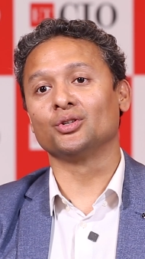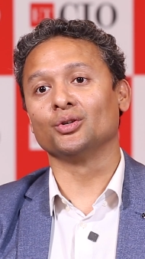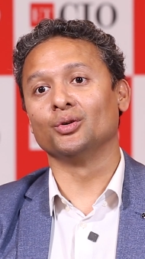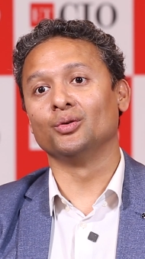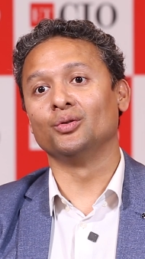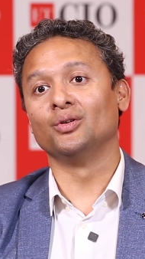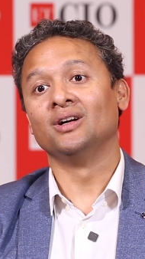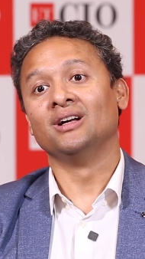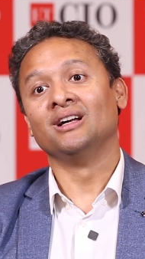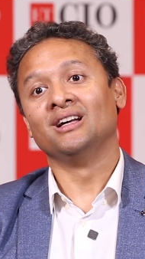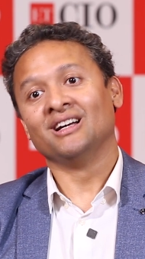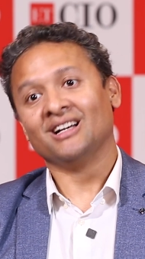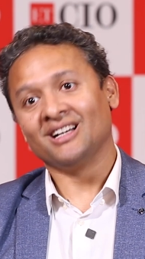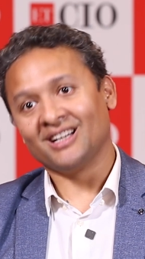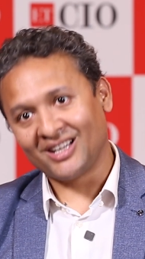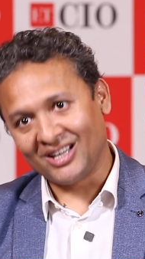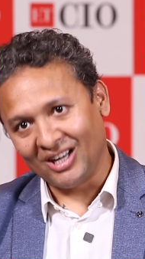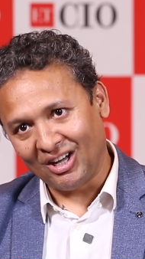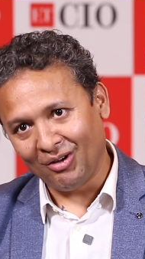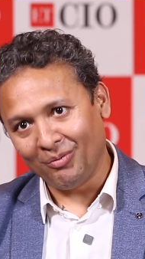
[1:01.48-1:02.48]
to
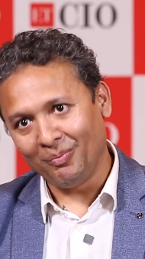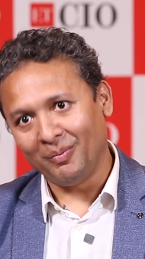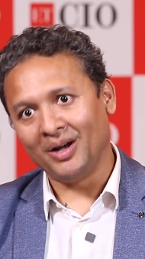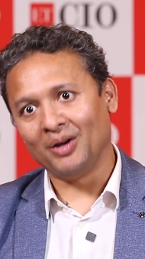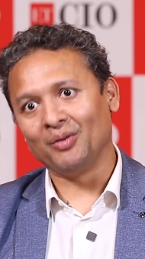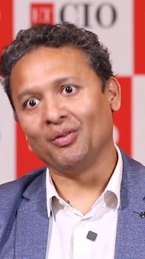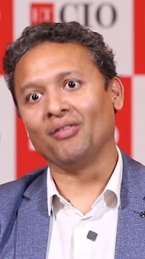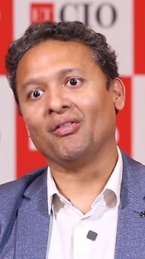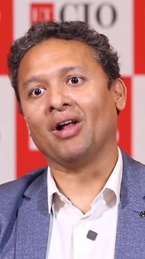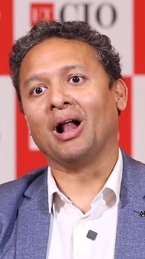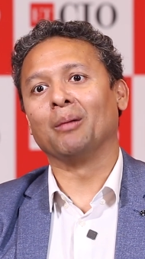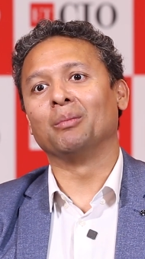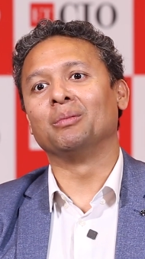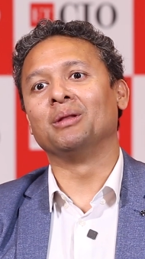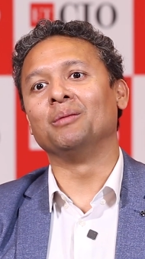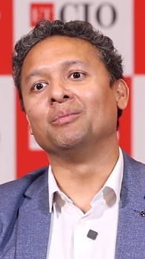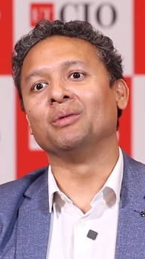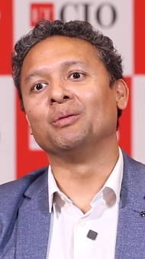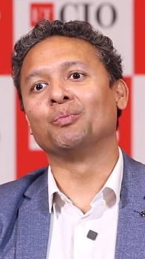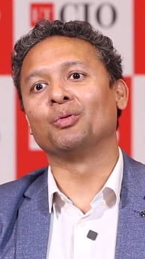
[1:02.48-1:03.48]
government, we help
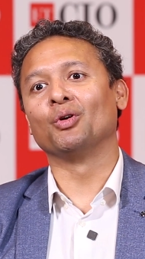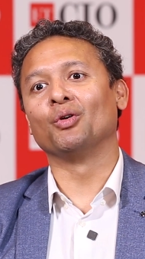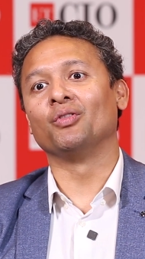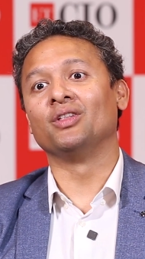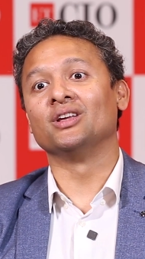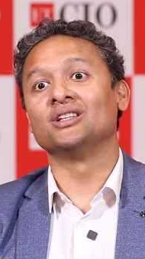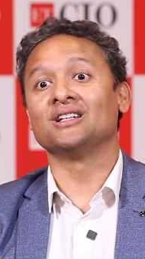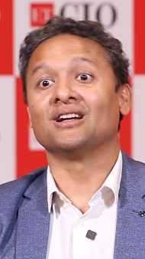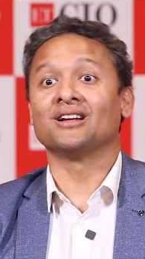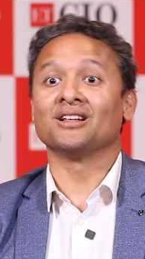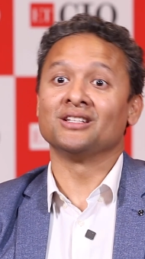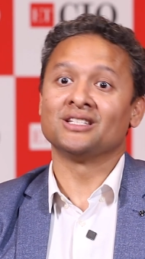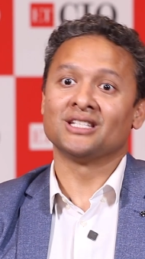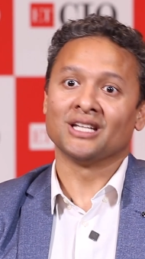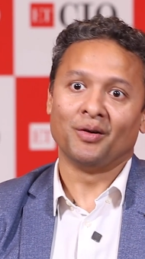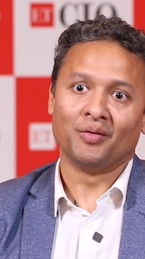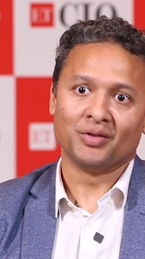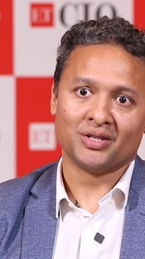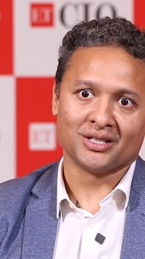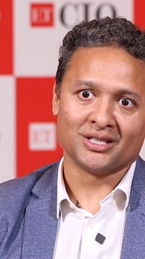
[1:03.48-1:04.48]
them improve their citizen
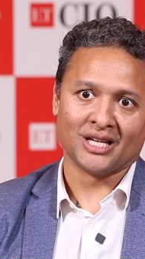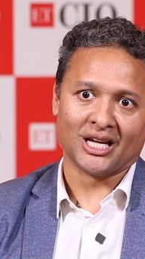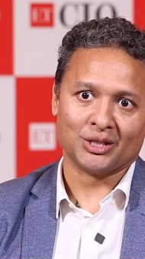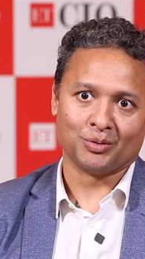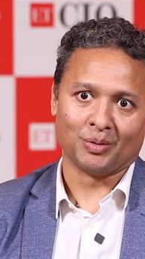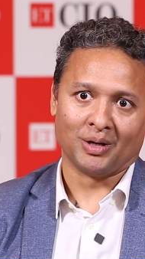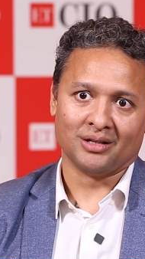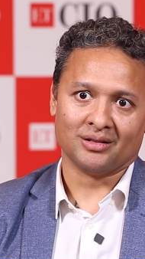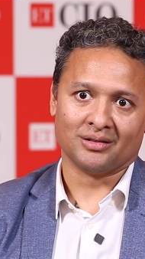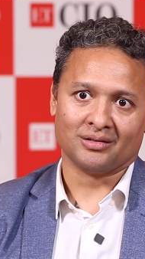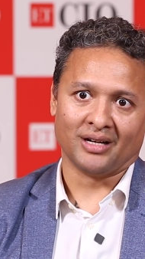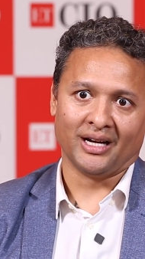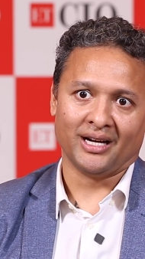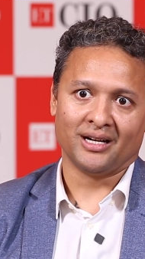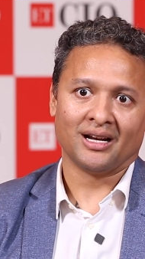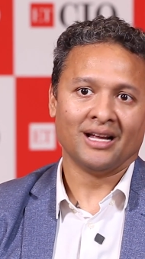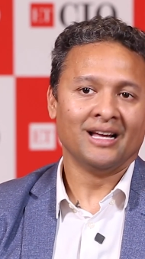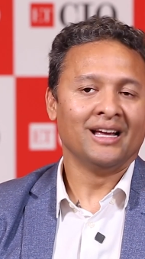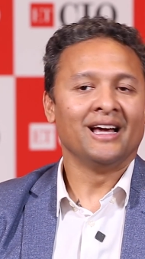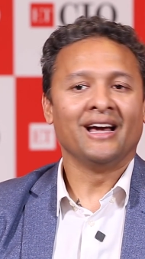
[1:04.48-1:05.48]
services as well, right?